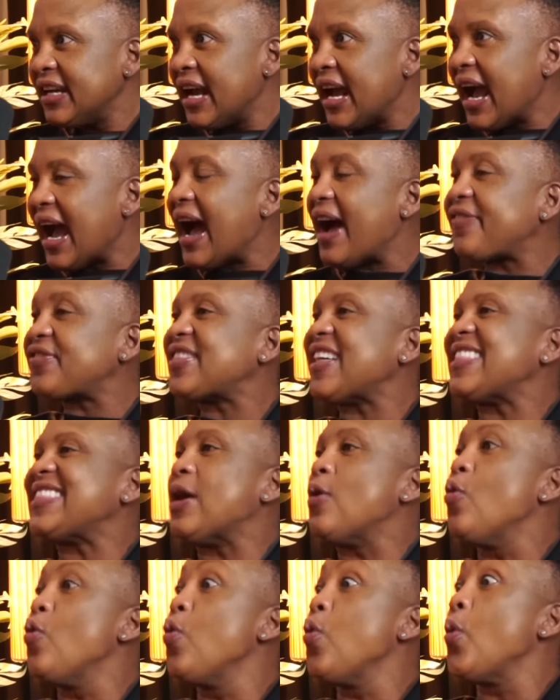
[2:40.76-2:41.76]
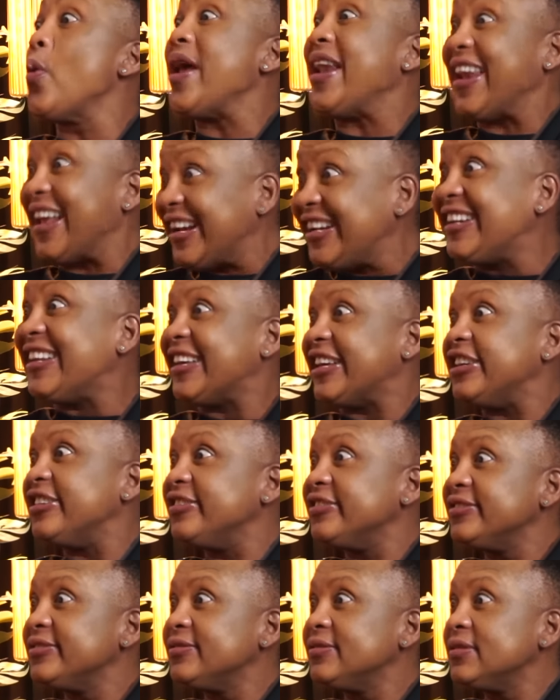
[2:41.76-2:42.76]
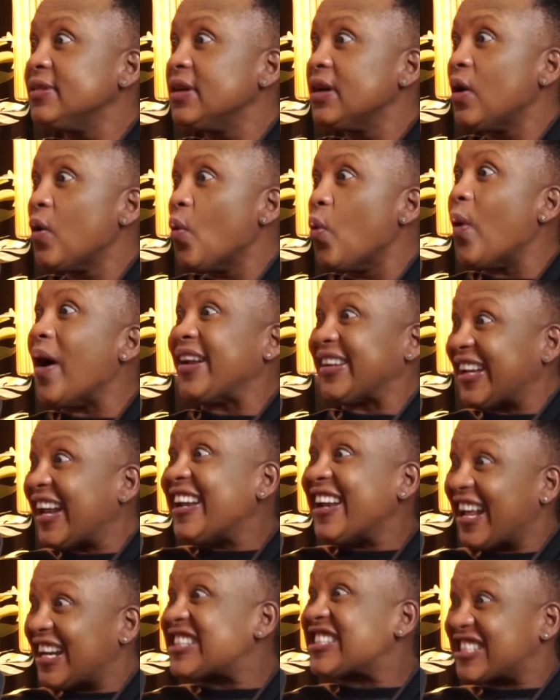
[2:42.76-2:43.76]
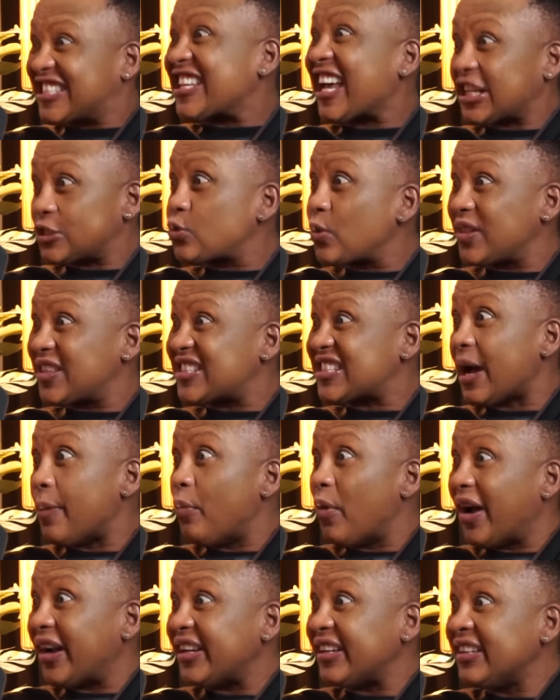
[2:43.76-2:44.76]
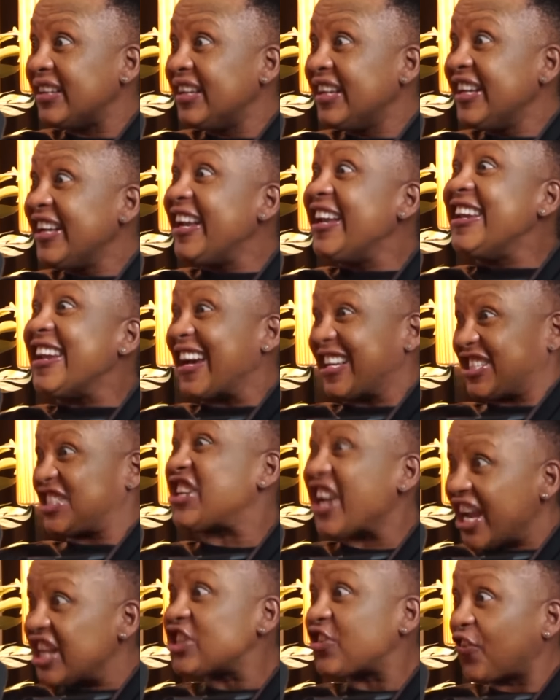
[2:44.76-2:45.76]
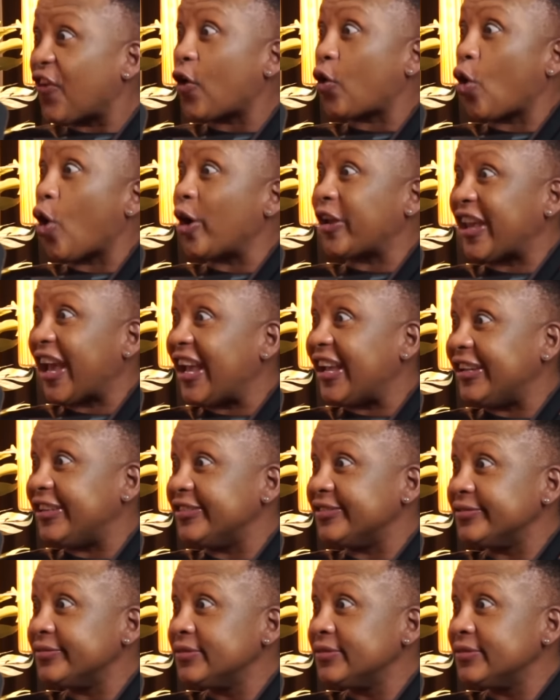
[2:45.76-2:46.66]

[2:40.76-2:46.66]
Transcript: After they willingly went and had sex with someone in exchange for cocaine.